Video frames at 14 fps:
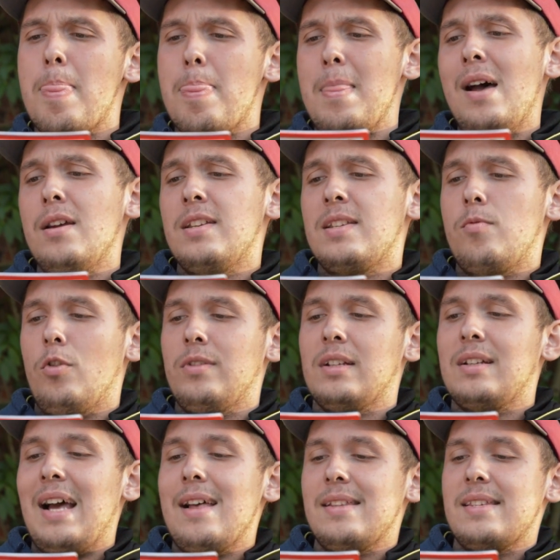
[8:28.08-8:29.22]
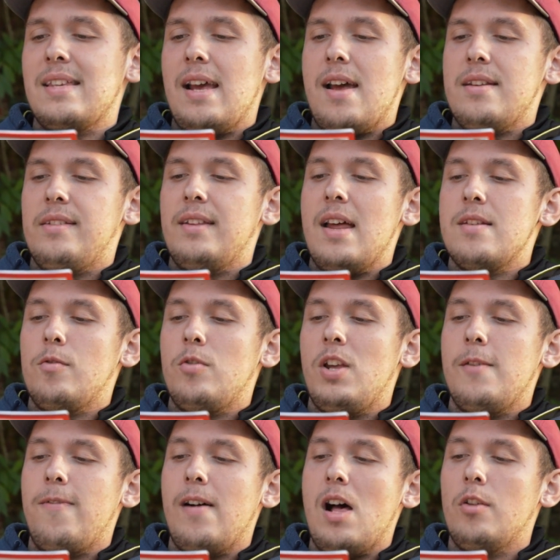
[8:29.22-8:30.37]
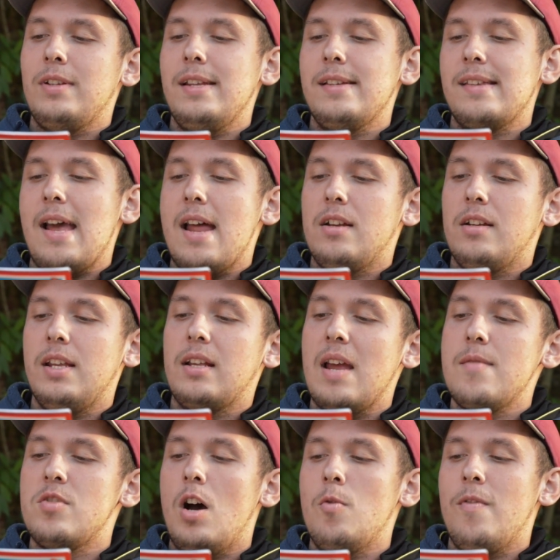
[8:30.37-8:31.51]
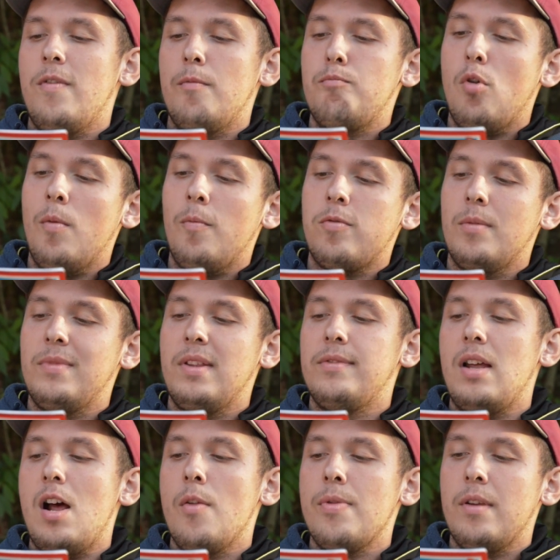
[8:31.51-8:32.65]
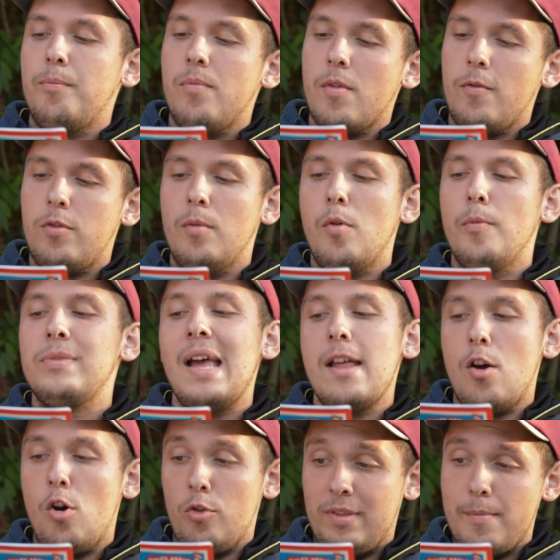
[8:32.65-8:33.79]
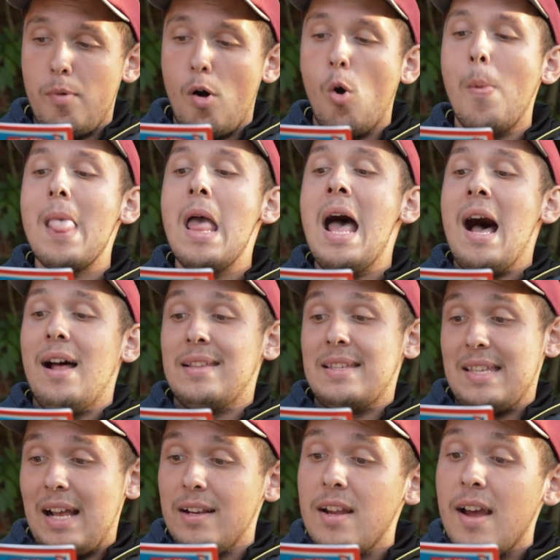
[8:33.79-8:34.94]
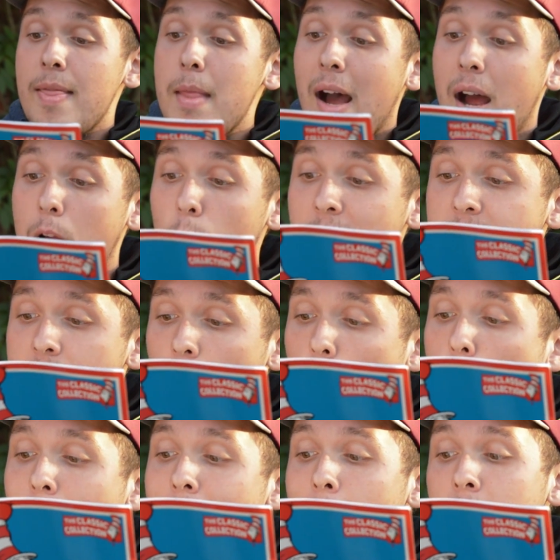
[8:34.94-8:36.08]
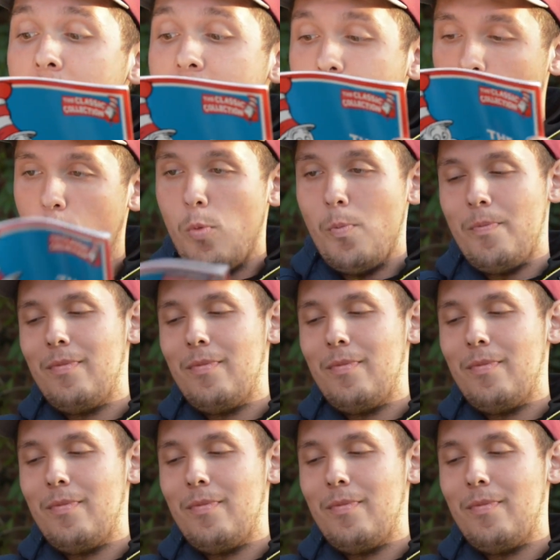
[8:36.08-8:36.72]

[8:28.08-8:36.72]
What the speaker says: That is what the cat said. Then he fell on his head. He came down with a bomb from up there on the boat. And Sally and I, we saw all the things fall.